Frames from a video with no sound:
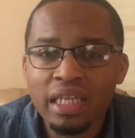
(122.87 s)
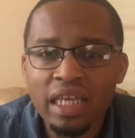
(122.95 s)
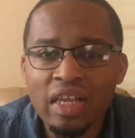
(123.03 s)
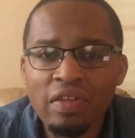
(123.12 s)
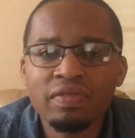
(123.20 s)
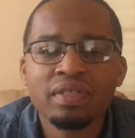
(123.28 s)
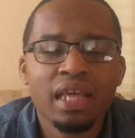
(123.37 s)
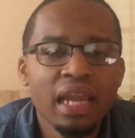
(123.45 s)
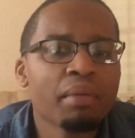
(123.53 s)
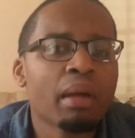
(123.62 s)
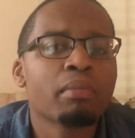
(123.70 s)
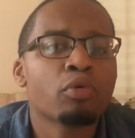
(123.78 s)
leaves, then
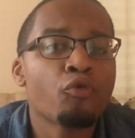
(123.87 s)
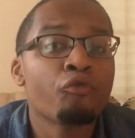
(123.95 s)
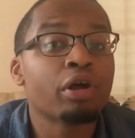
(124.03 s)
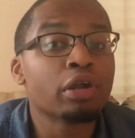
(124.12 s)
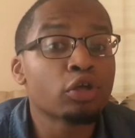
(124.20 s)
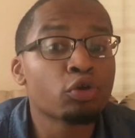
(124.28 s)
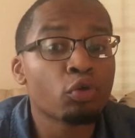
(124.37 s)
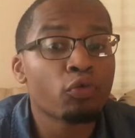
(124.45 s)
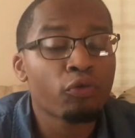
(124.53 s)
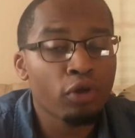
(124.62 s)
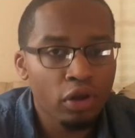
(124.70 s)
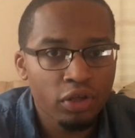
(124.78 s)
they might move a little,
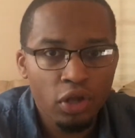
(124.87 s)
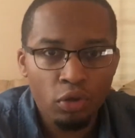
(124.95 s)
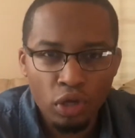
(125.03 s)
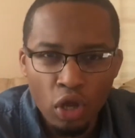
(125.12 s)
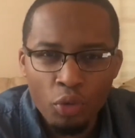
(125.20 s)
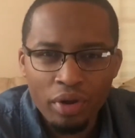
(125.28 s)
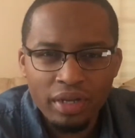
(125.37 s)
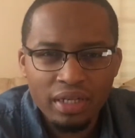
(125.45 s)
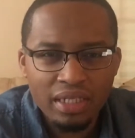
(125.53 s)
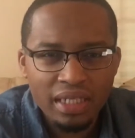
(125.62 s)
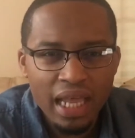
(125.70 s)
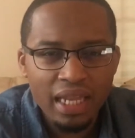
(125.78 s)
you know, lower in the
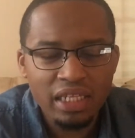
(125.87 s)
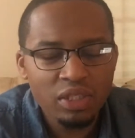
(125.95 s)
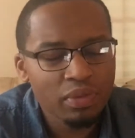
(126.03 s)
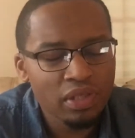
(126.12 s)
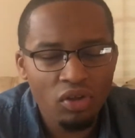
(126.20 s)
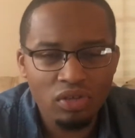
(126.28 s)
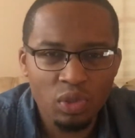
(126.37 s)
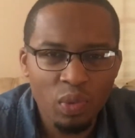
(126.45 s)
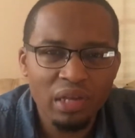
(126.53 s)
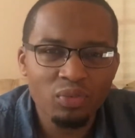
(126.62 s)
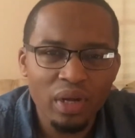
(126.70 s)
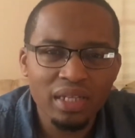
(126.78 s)
standings. But as long as
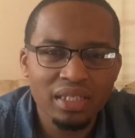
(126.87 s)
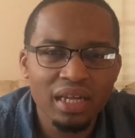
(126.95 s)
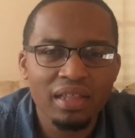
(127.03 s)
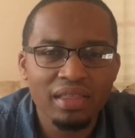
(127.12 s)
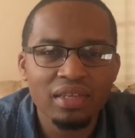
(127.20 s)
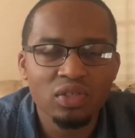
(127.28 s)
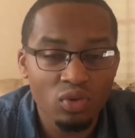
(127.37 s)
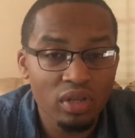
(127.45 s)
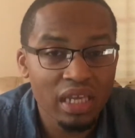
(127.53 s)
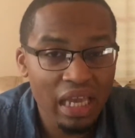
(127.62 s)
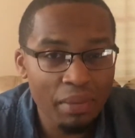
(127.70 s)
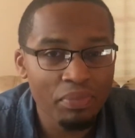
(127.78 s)
Dwyane Wade's there, I think it's
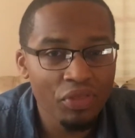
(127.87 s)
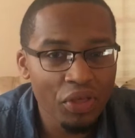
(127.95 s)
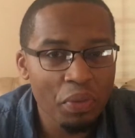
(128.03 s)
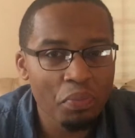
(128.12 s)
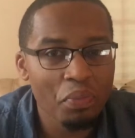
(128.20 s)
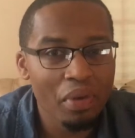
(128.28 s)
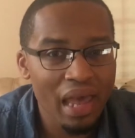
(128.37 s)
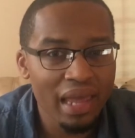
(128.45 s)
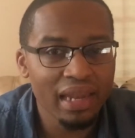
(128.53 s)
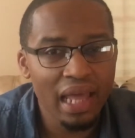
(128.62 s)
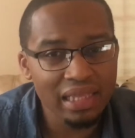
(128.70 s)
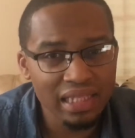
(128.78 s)
going to keep them
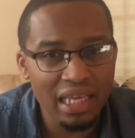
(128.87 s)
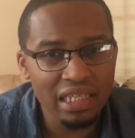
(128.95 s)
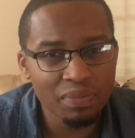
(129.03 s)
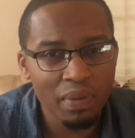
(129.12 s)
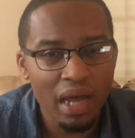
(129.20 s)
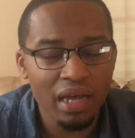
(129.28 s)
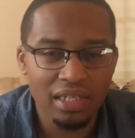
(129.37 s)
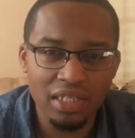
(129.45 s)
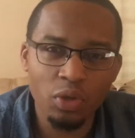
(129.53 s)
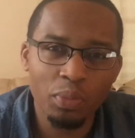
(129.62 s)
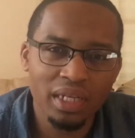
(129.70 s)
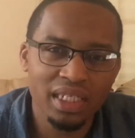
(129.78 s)
in that 10th spot.
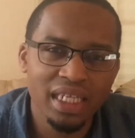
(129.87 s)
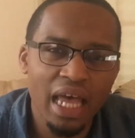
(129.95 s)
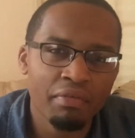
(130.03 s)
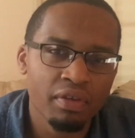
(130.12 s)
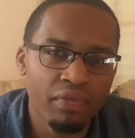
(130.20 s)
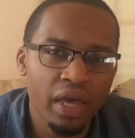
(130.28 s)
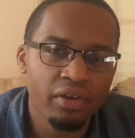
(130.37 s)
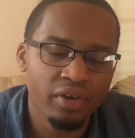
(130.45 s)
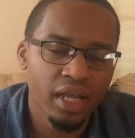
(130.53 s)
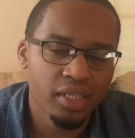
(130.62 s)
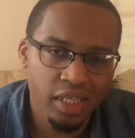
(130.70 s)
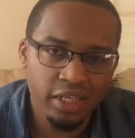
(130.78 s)
He's going to be the savvy
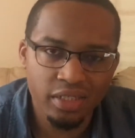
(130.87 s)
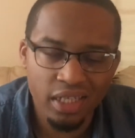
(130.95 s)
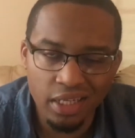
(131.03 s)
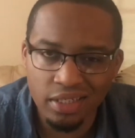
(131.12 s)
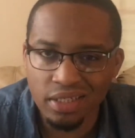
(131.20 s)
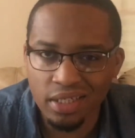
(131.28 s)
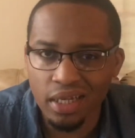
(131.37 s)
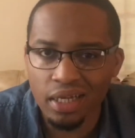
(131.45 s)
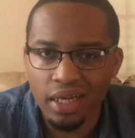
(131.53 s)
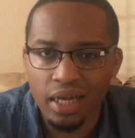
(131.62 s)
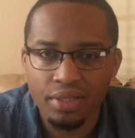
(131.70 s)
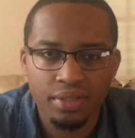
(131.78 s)
veteran that te teaches the
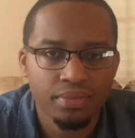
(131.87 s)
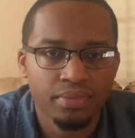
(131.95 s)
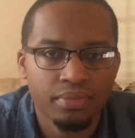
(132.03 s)
young guys.